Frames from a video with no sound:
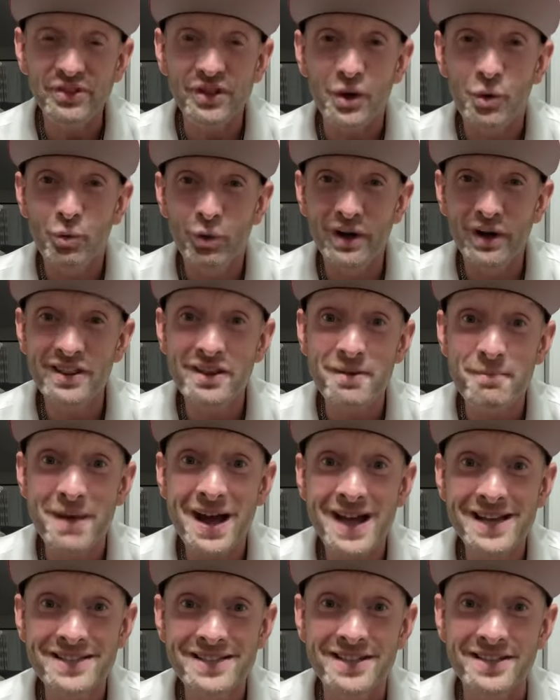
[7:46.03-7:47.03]
we're the
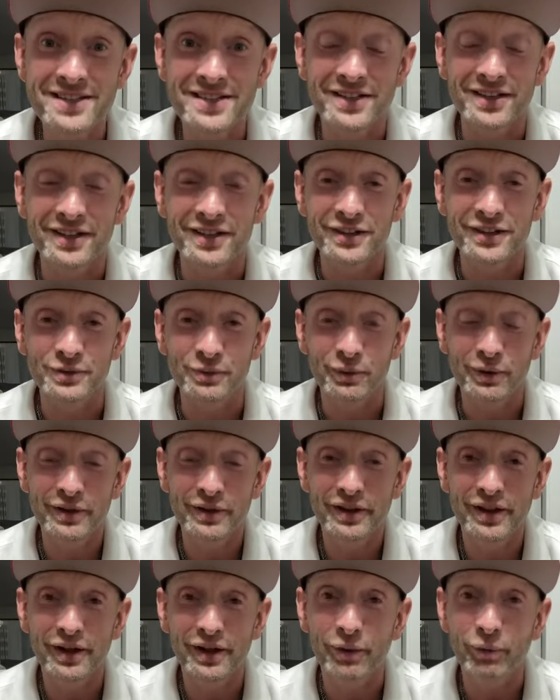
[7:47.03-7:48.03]
messengers we're
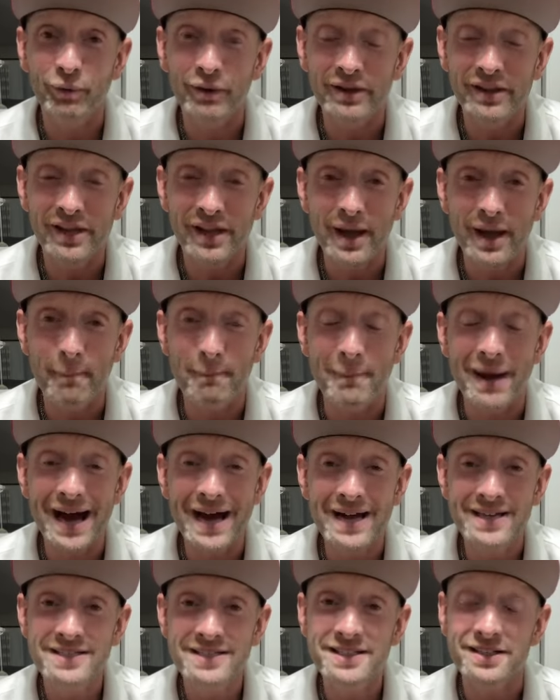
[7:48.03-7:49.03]
the we're the
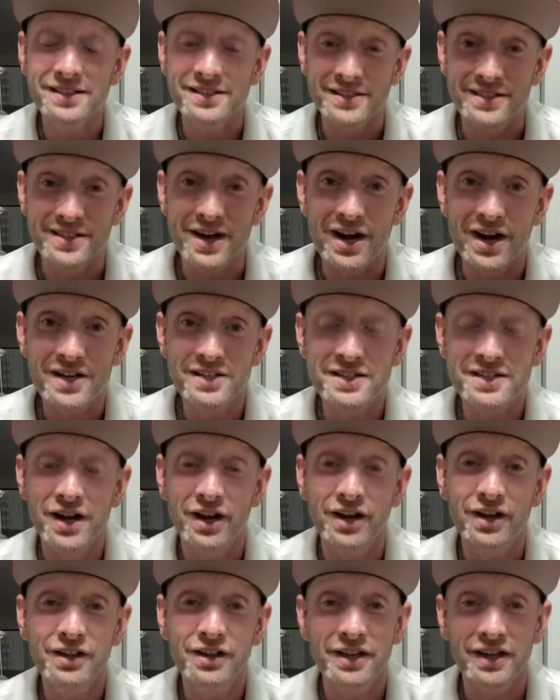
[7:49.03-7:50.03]
ambassadors god's
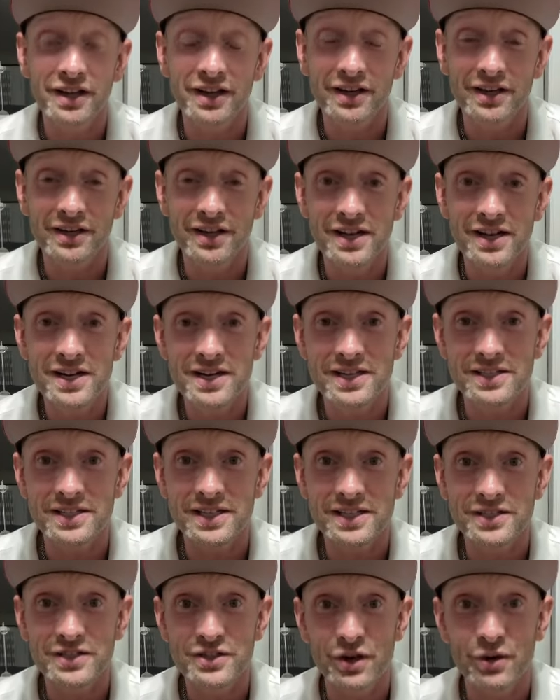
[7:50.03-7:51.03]
calling on us
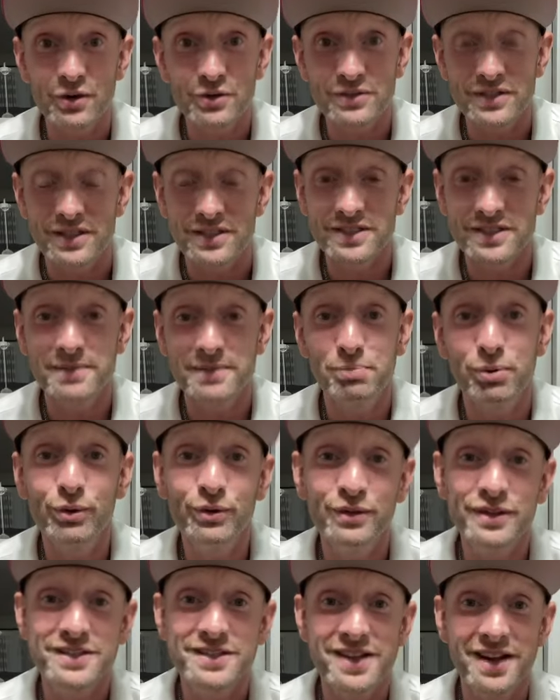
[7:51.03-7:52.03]
he chose us he
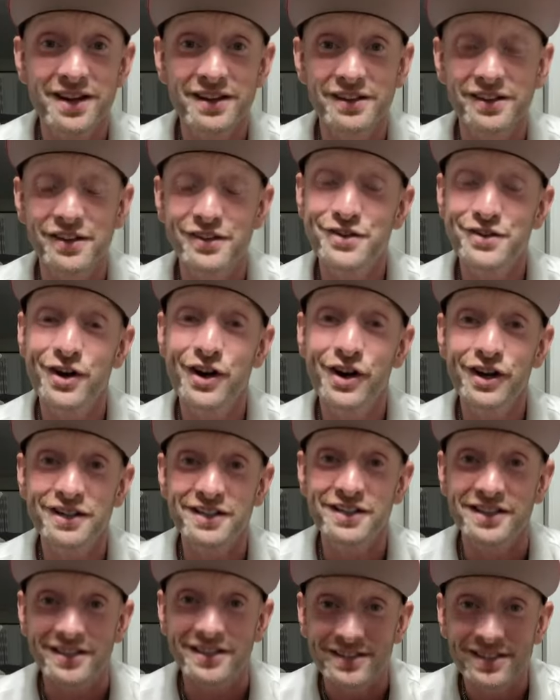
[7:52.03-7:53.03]
pulled us out of the
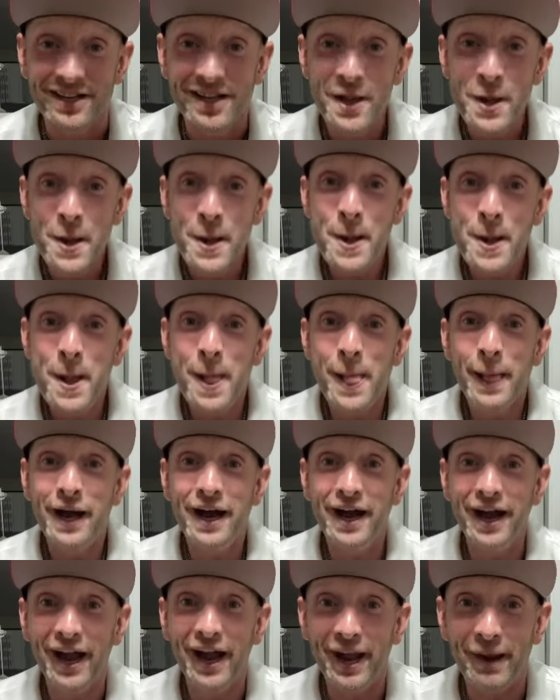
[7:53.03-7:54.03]
darkness
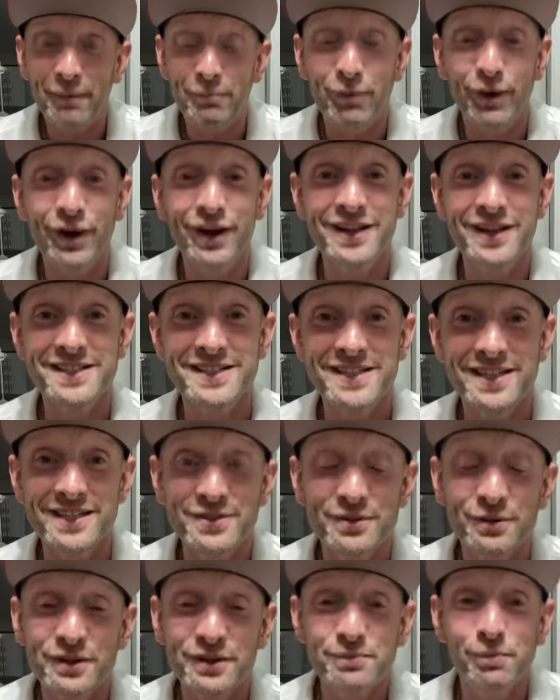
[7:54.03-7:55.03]
and brought us
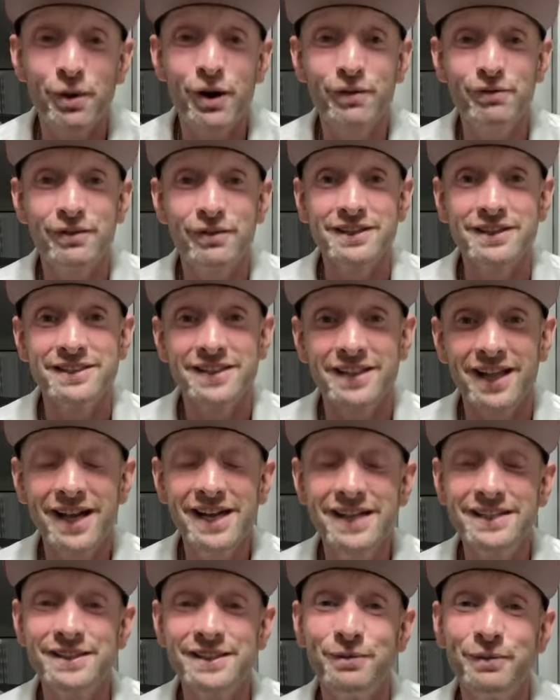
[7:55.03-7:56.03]
into his marvelous
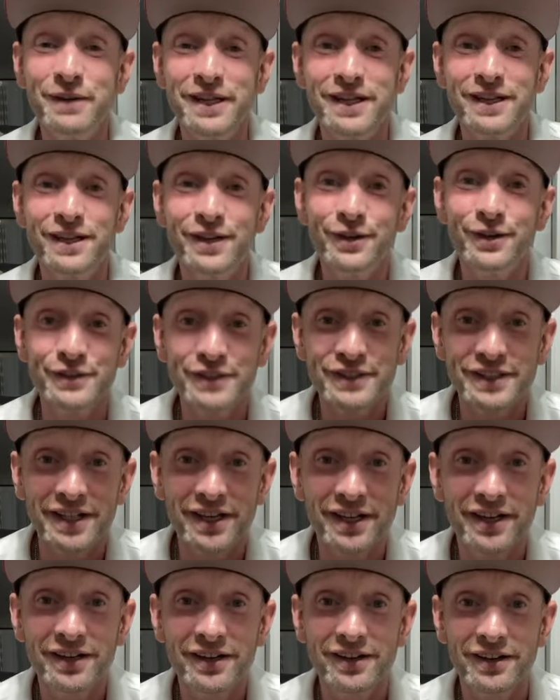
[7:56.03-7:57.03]
light so we could go
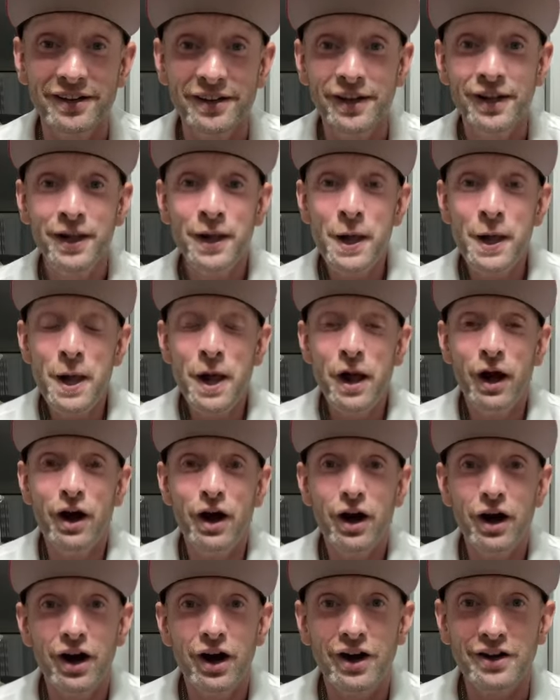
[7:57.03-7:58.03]
share uh,
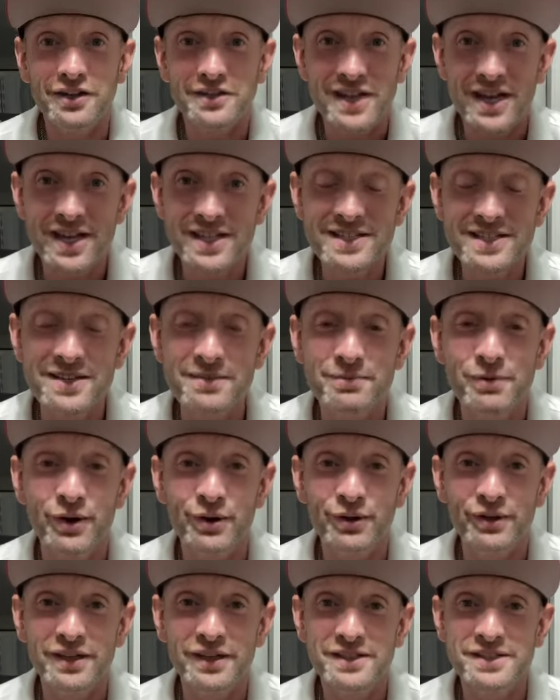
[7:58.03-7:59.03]
our
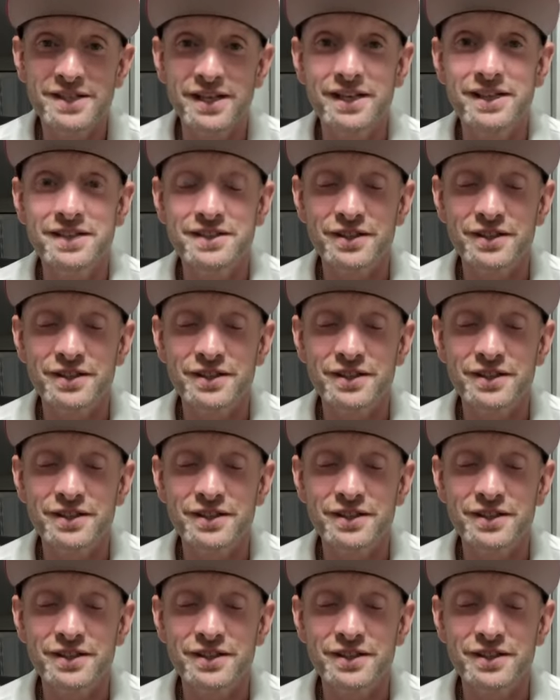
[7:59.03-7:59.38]
testimonies and his